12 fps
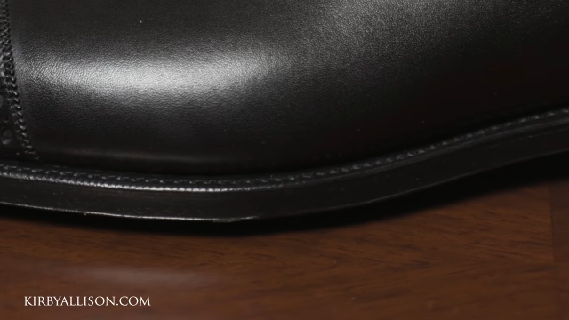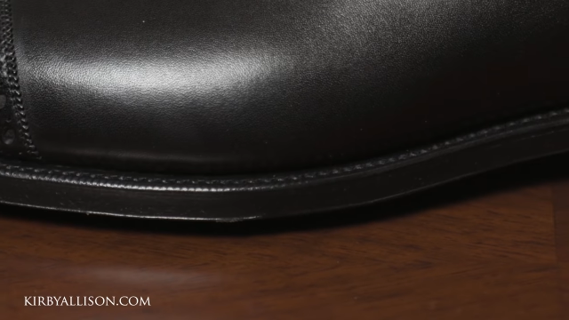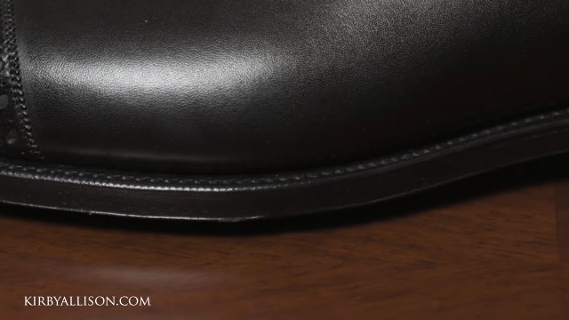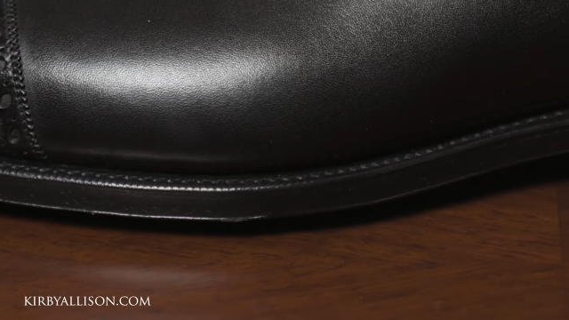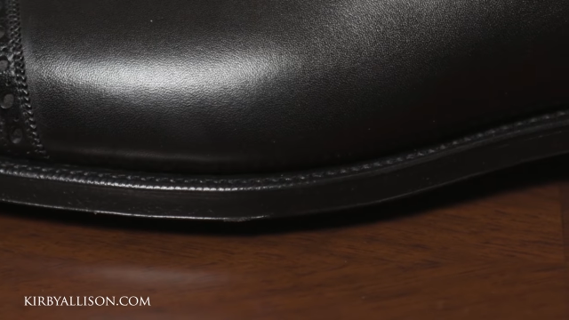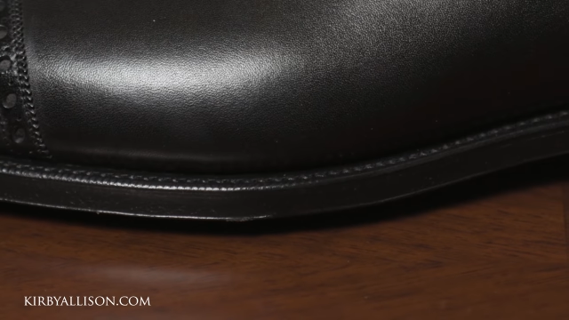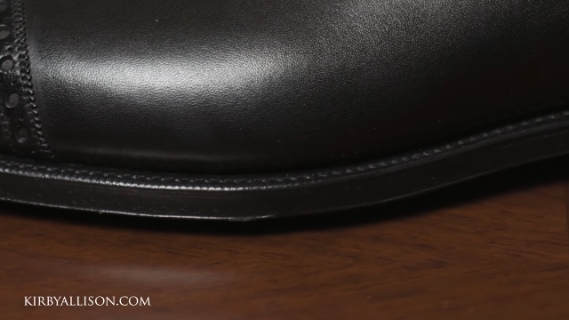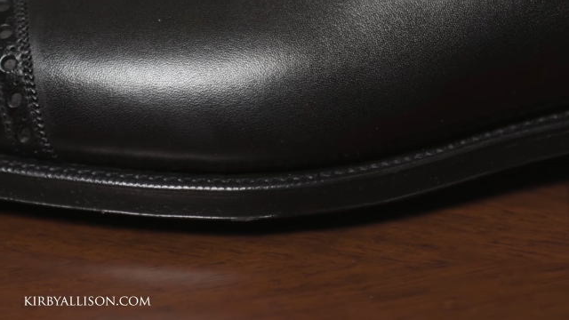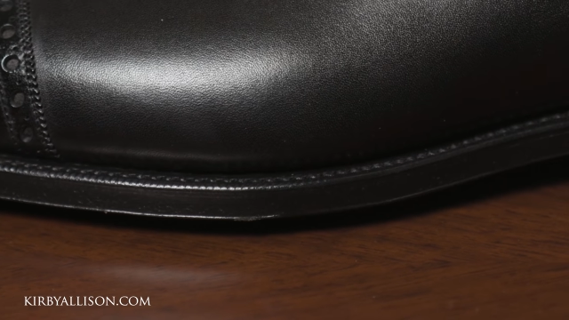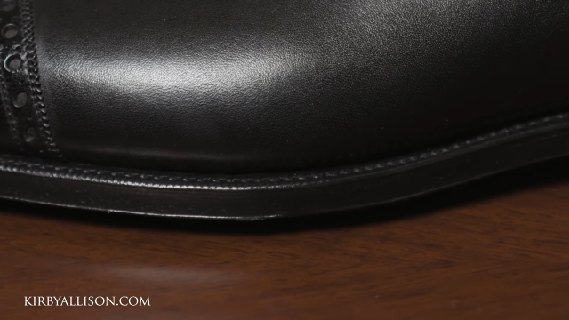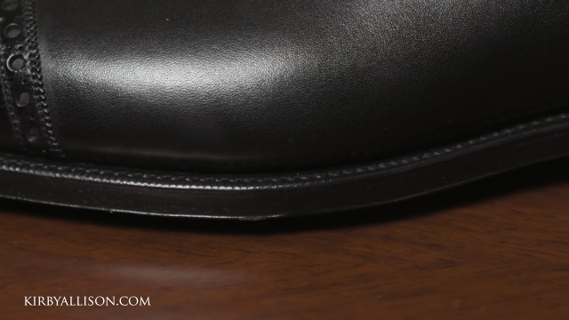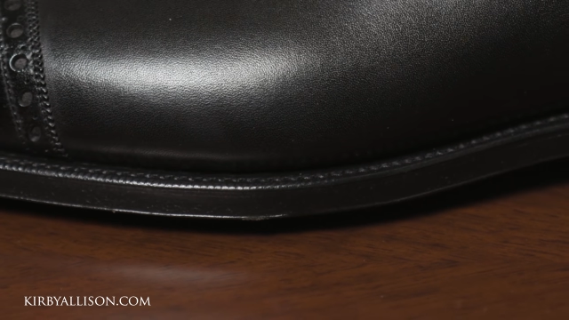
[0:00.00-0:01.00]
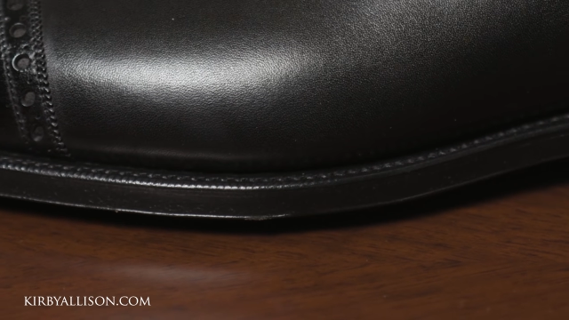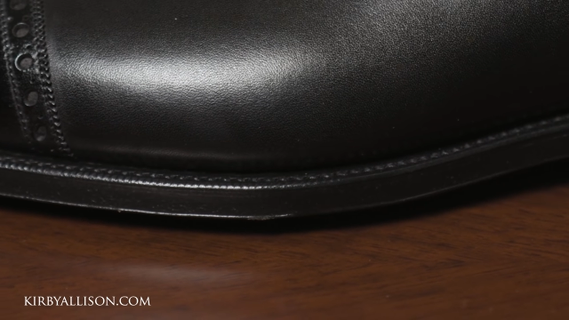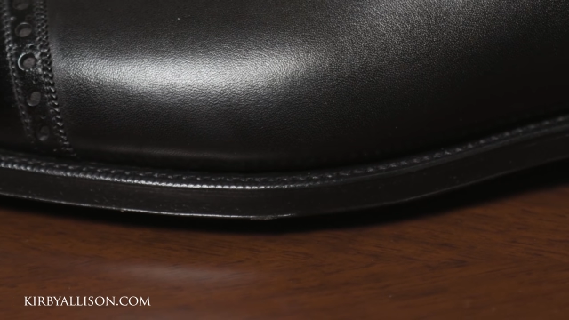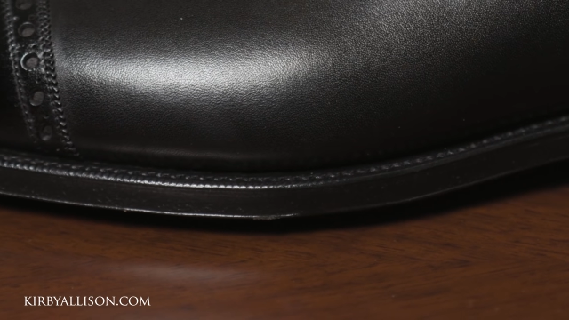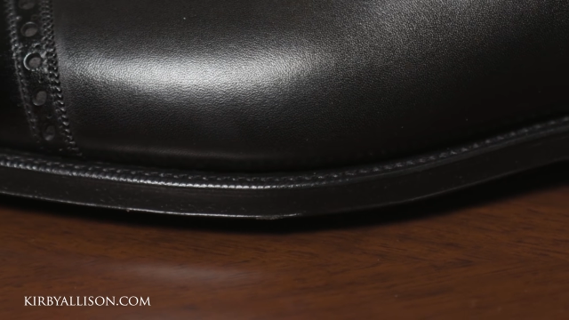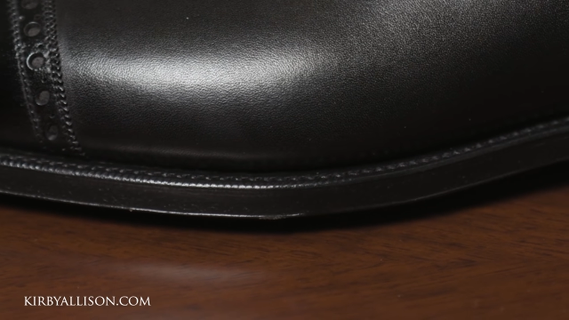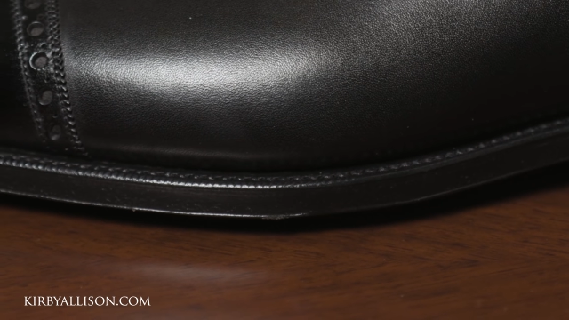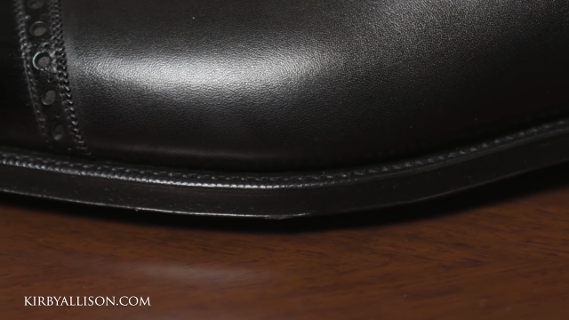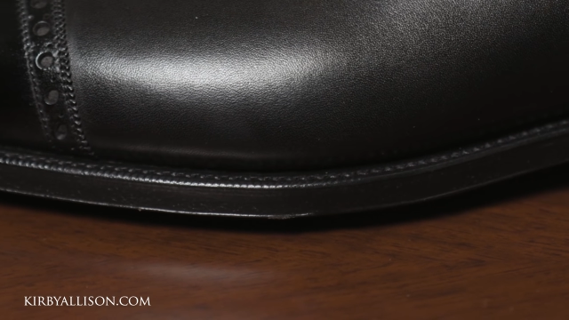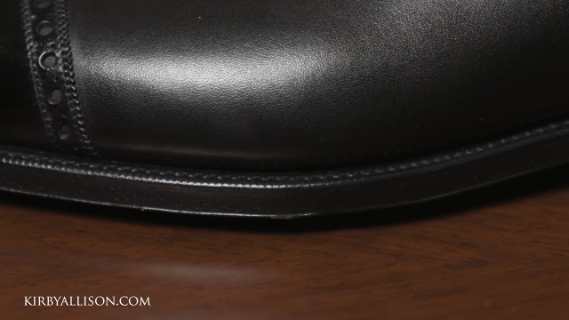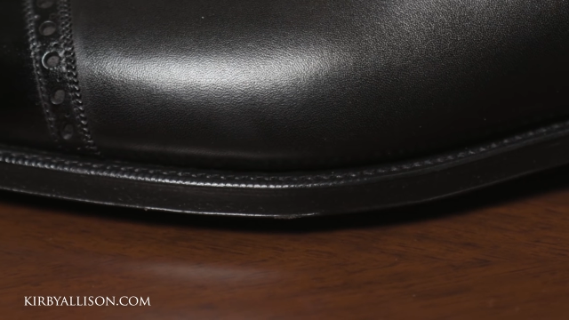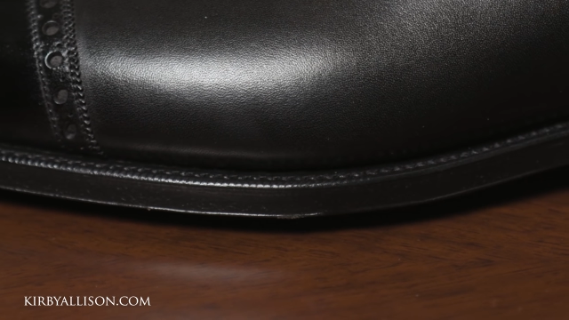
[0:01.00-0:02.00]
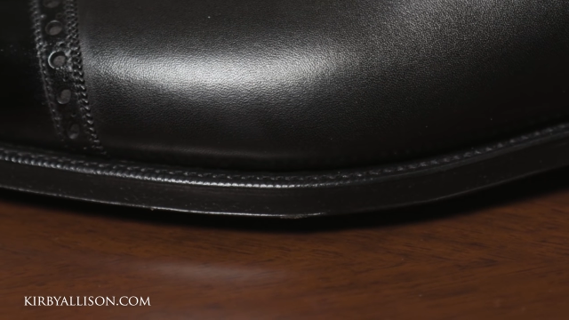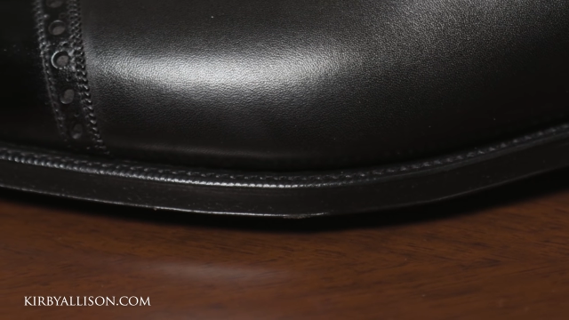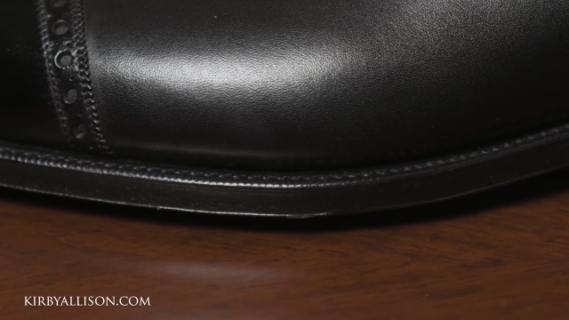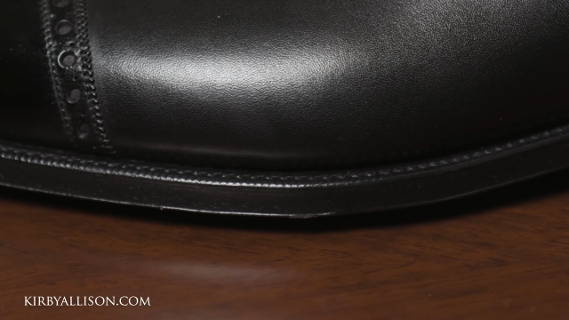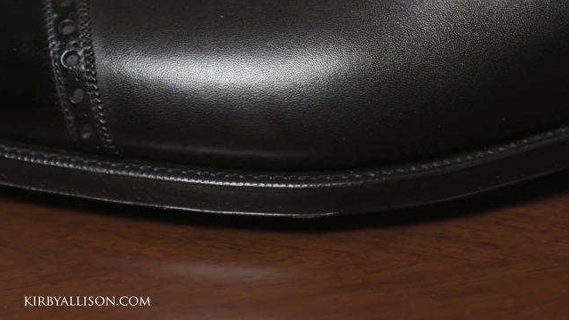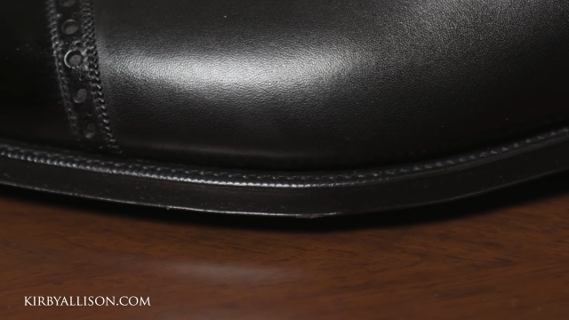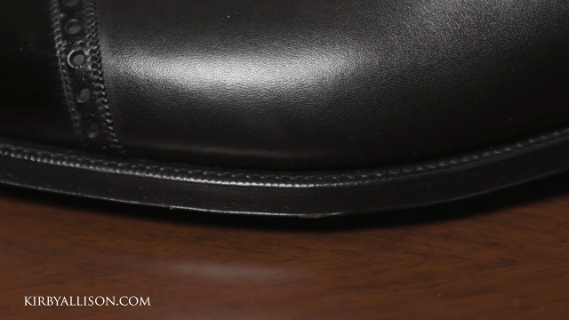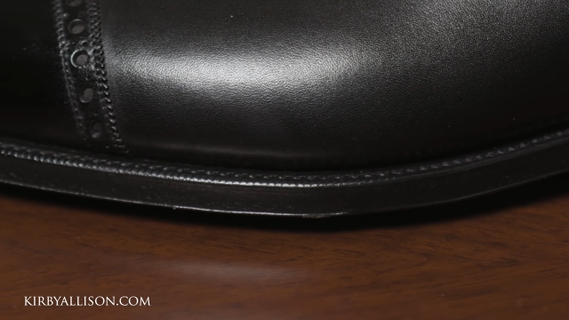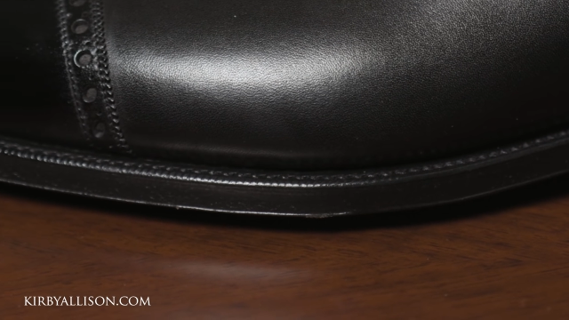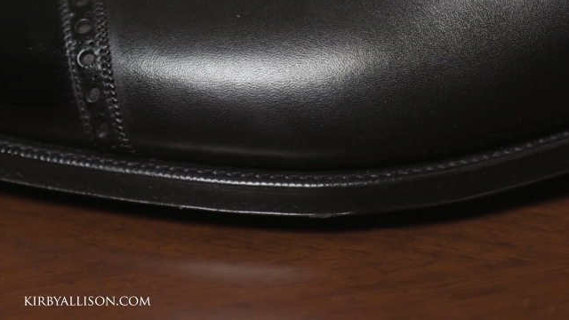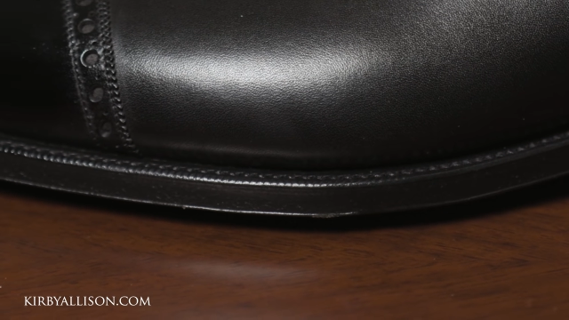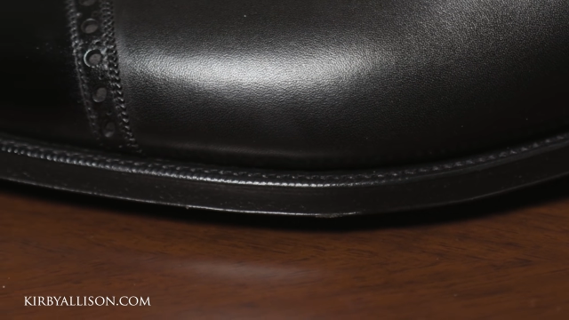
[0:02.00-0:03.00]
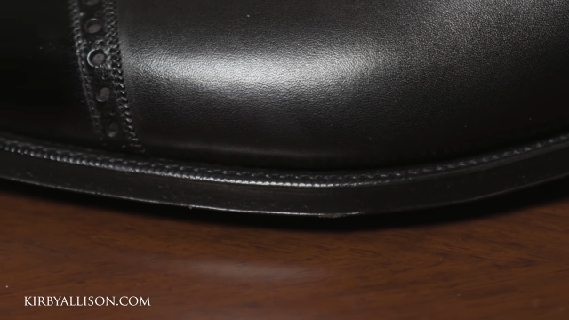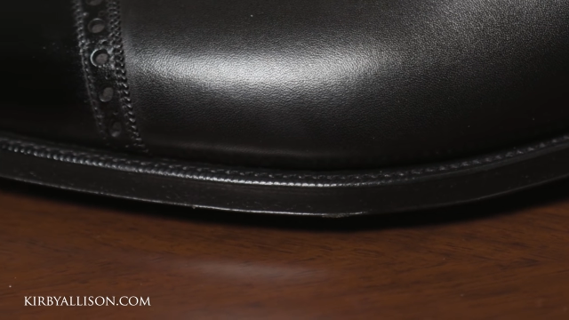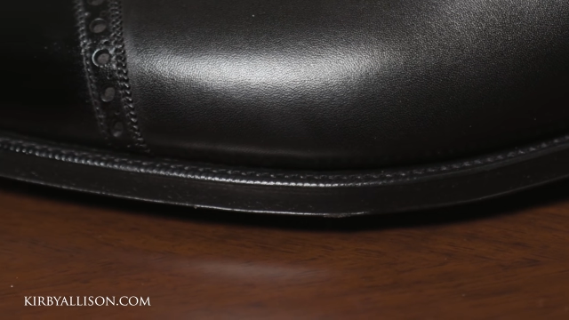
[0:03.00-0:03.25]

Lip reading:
(no speaker visible)